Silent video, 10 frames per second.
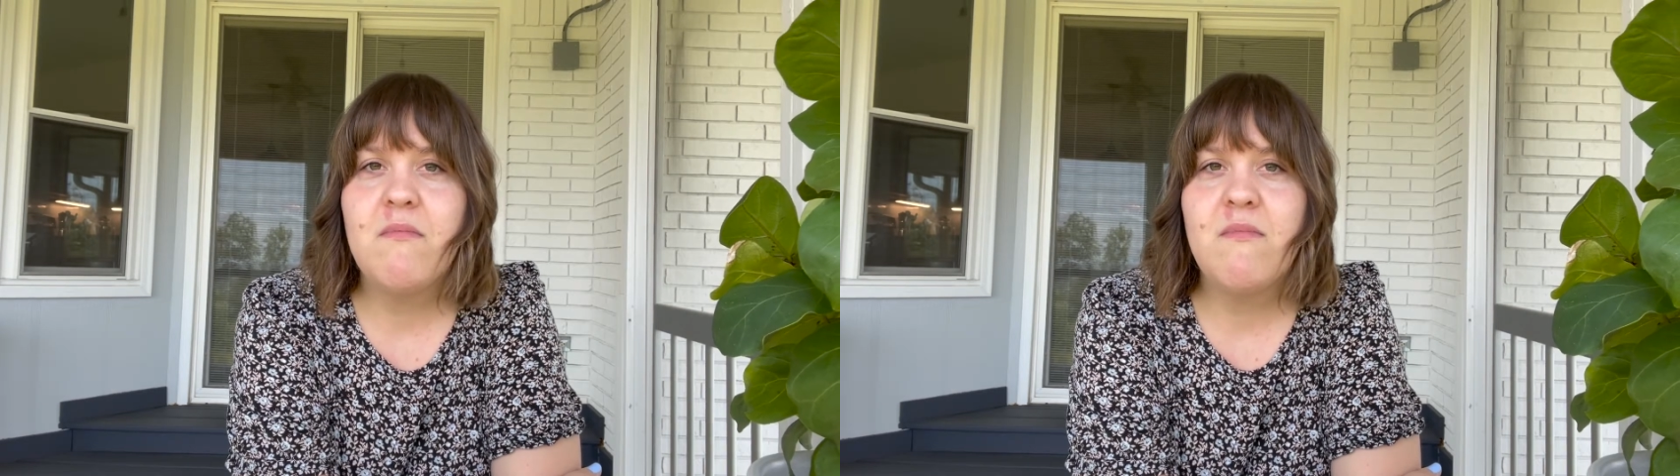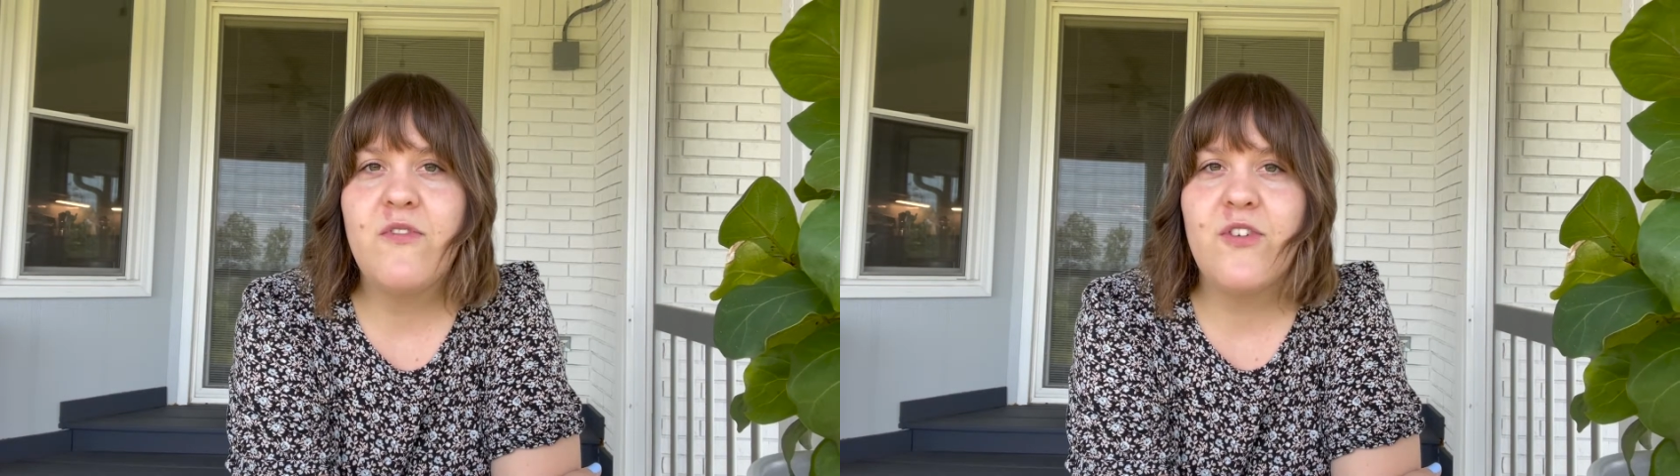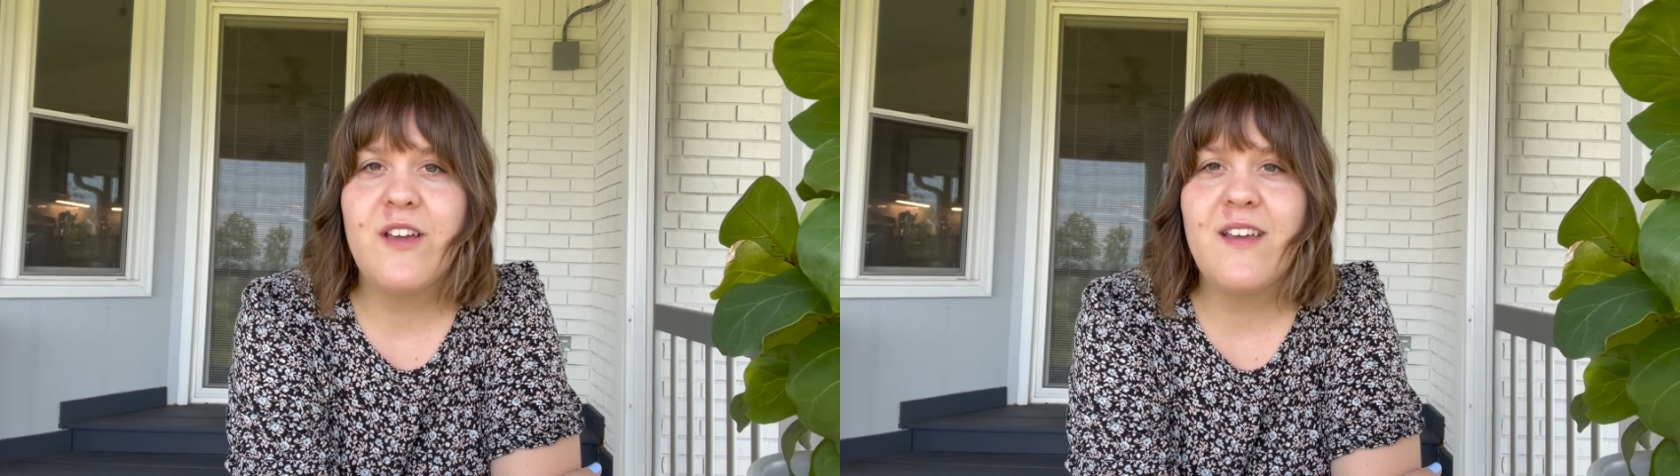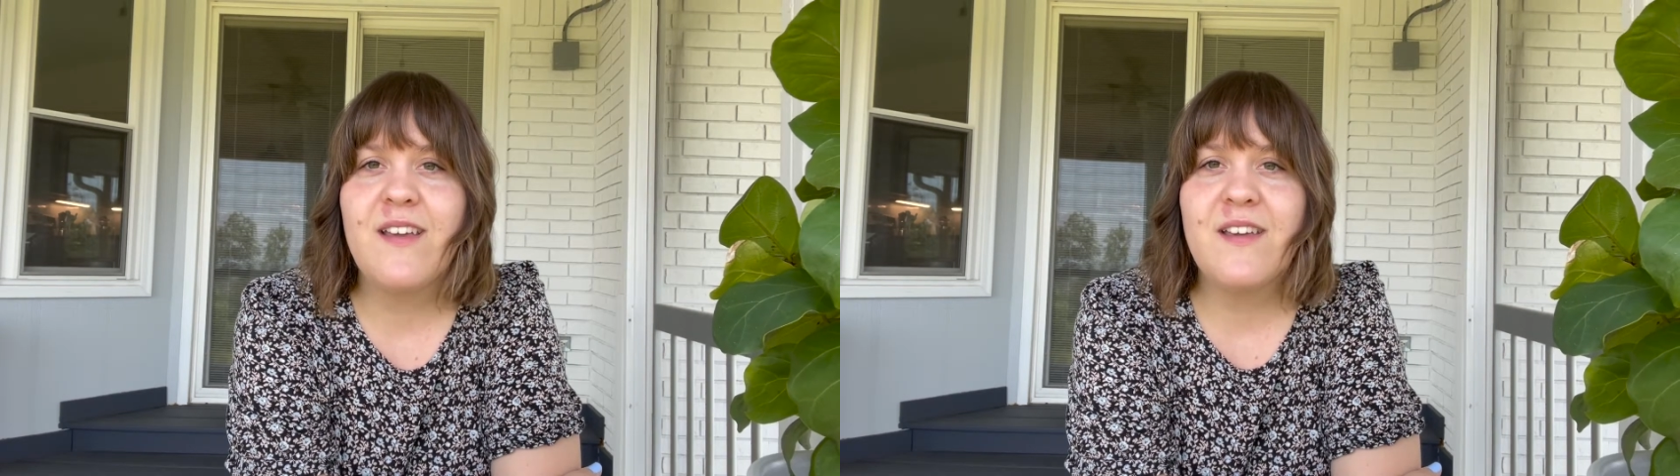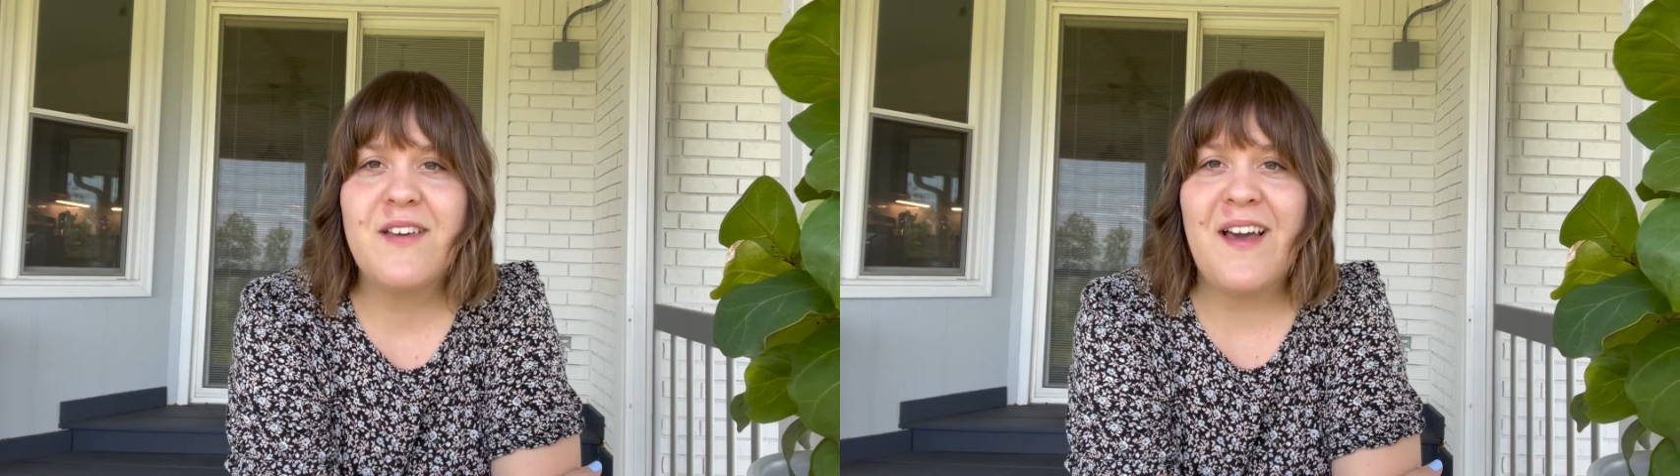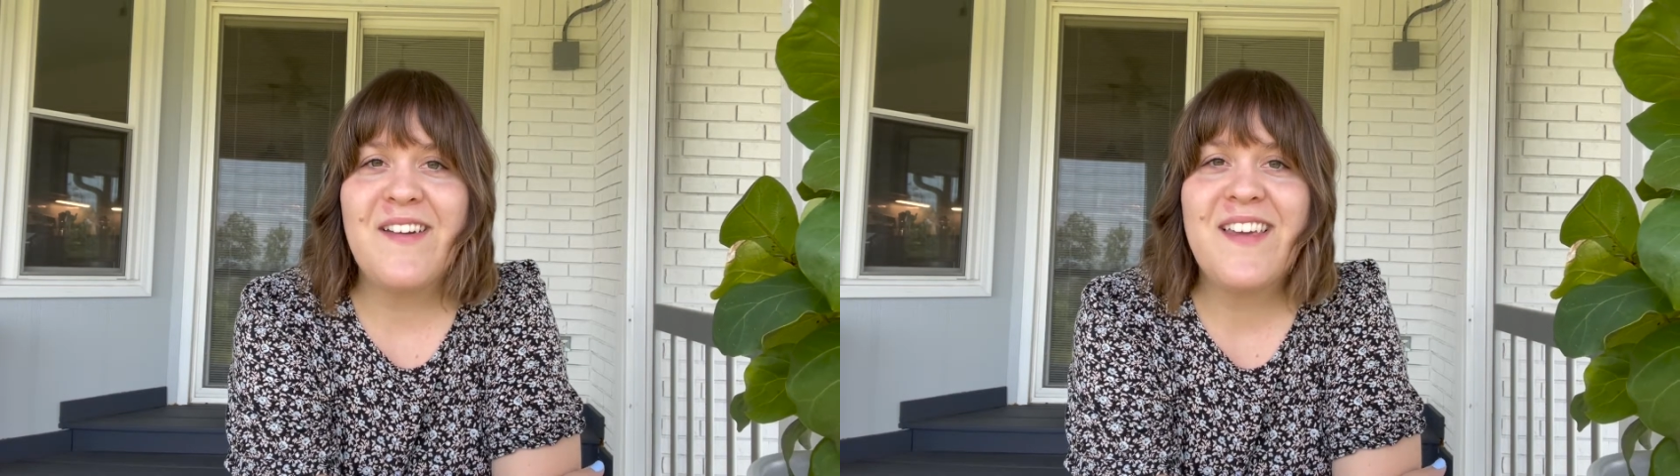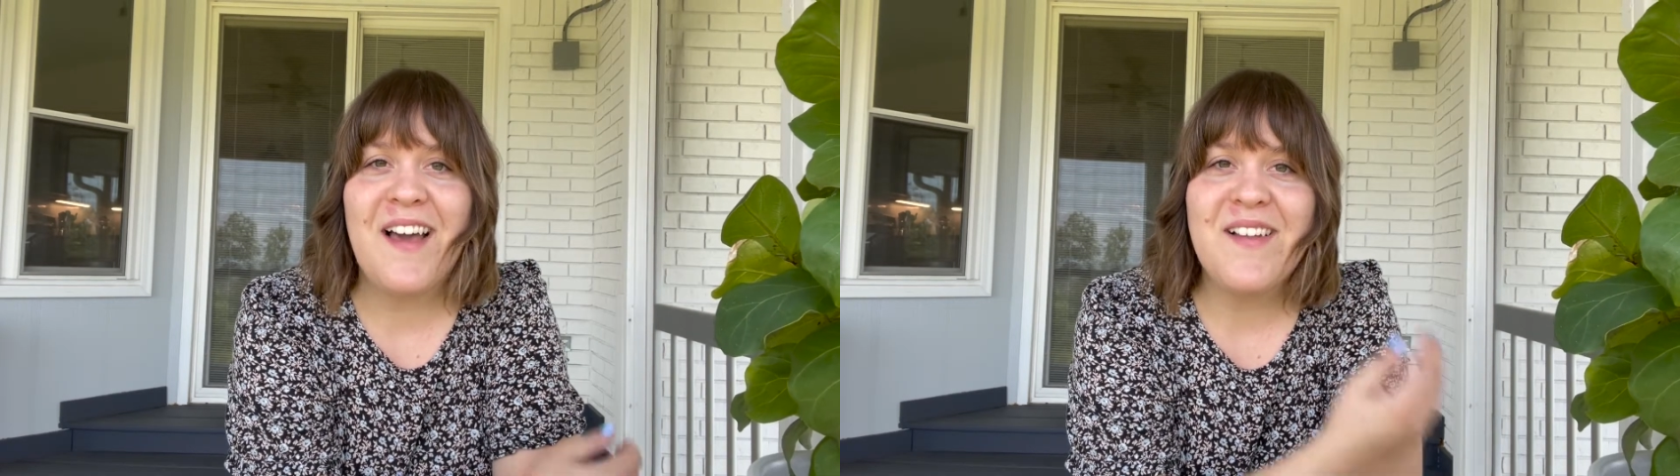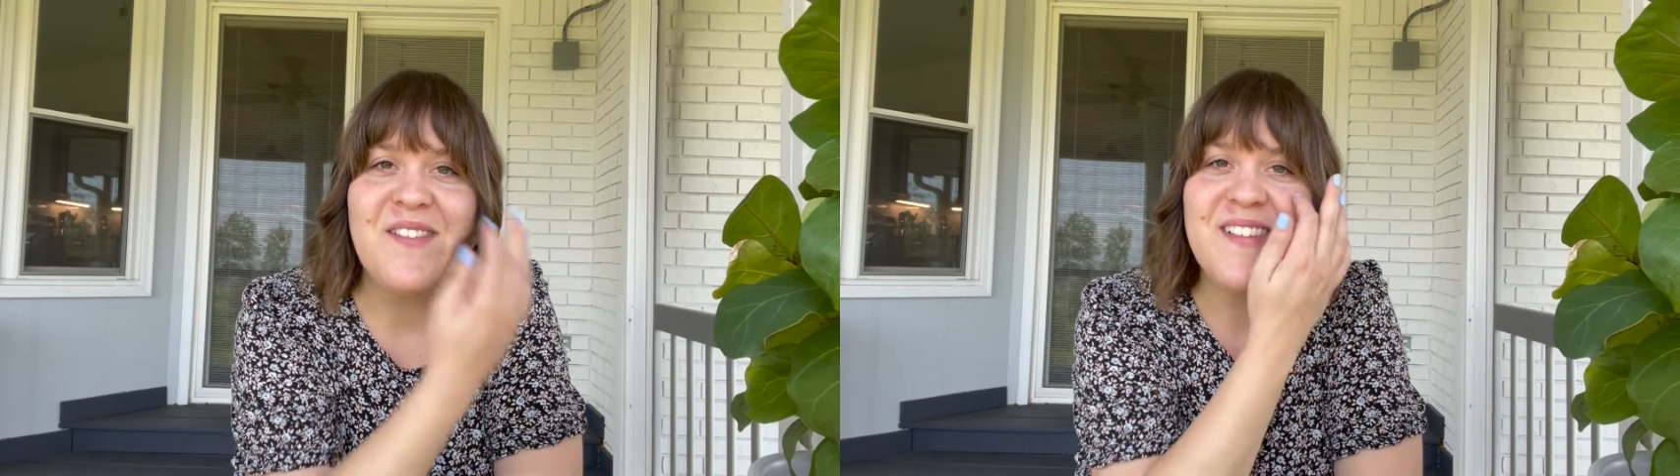freaking counting
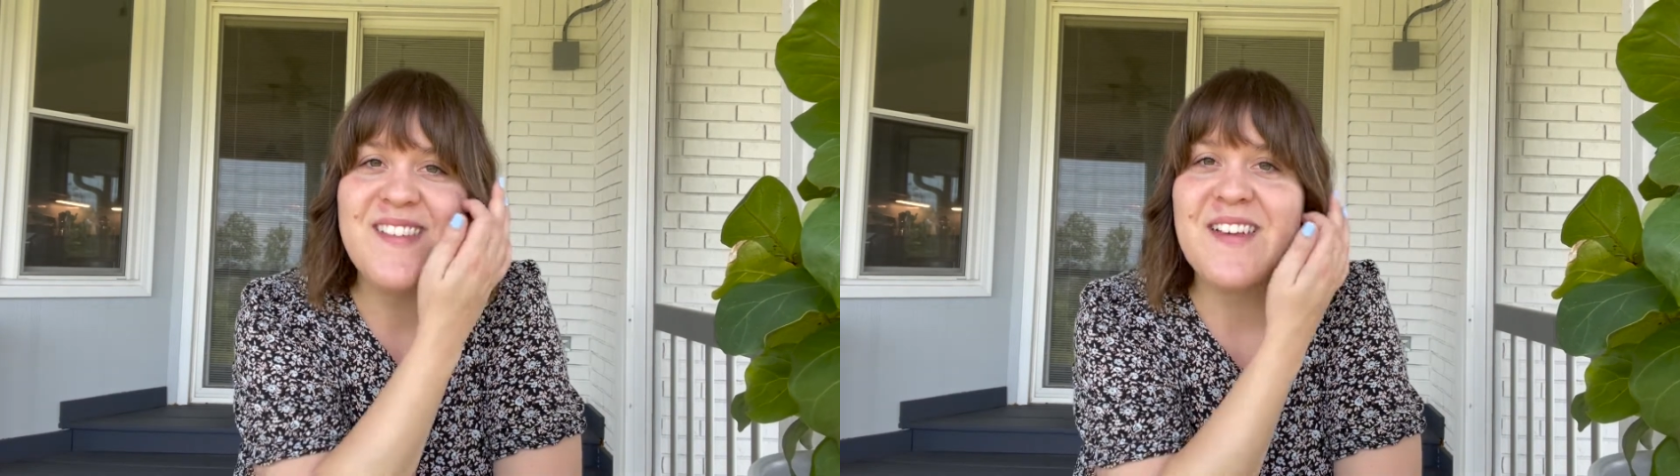calories